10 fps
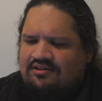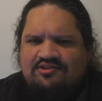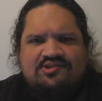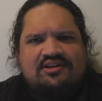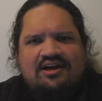
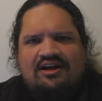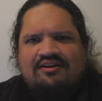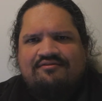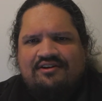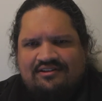it doesn't
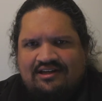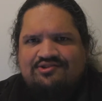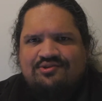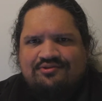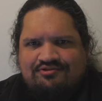have an
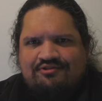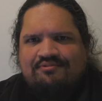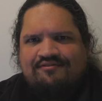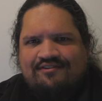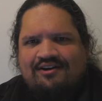actual
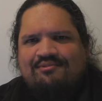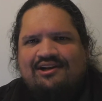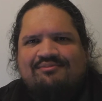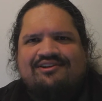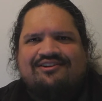
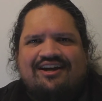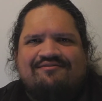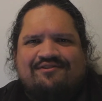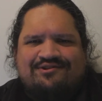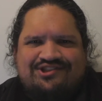3.5 millimeter
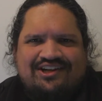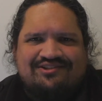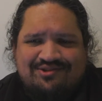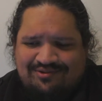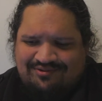headphone jack